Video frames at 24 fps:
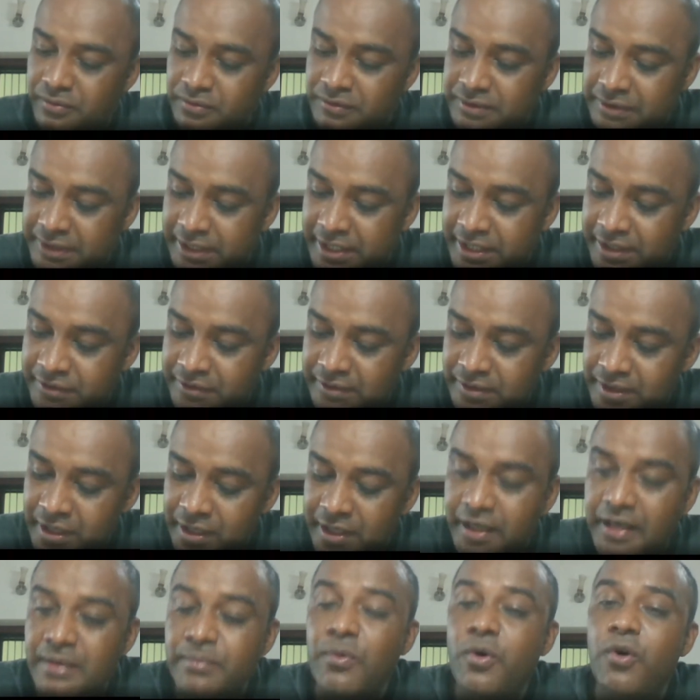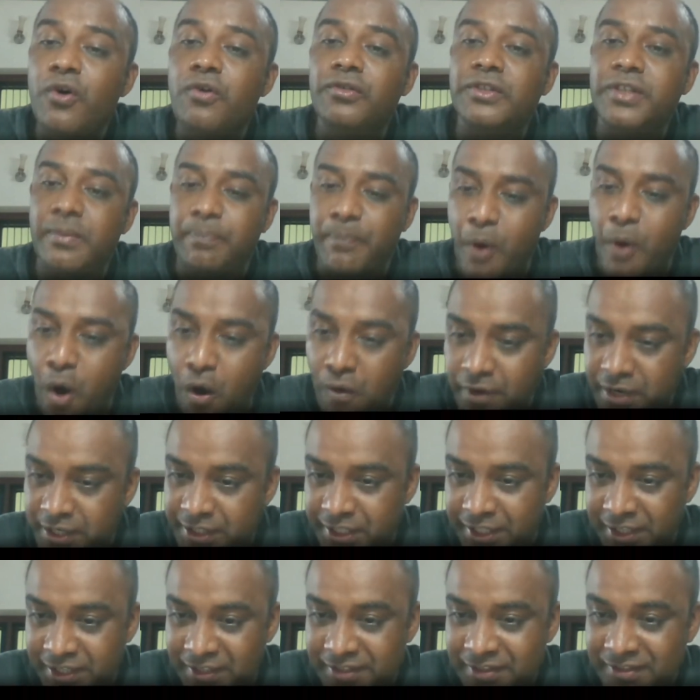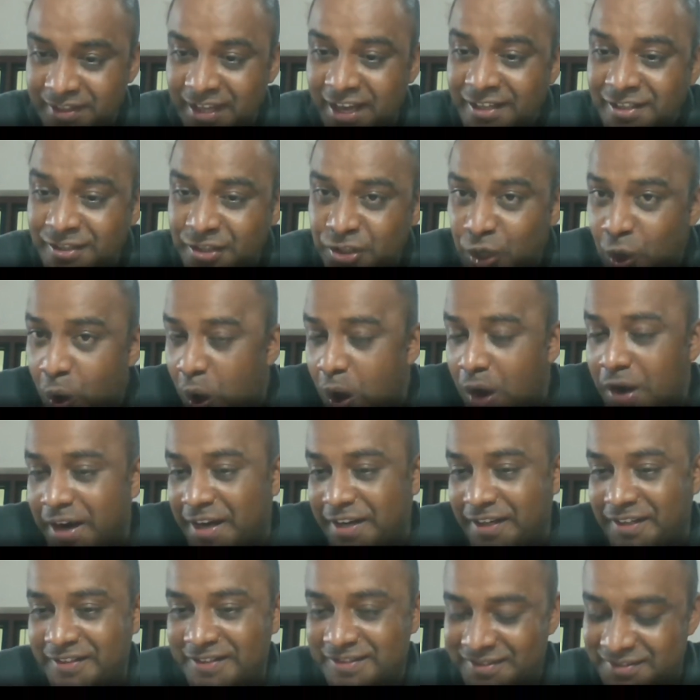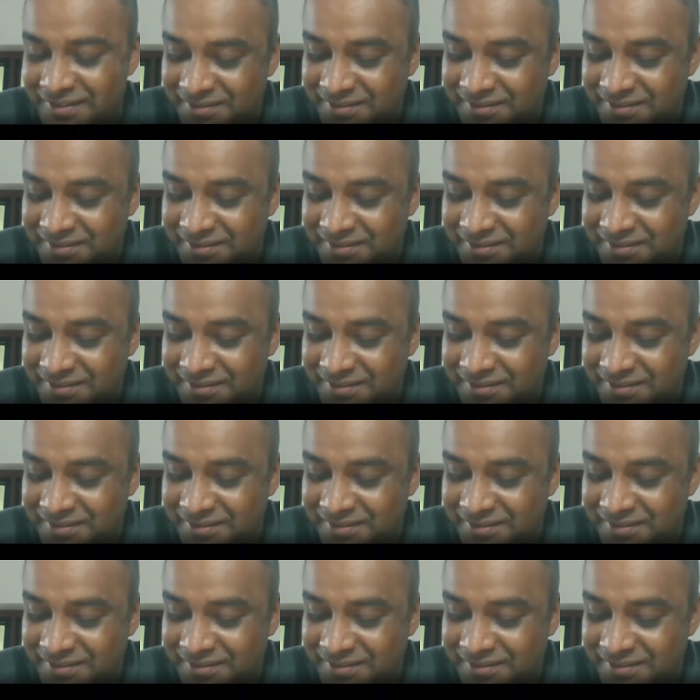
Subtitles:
that is, remove the poverty. That slogan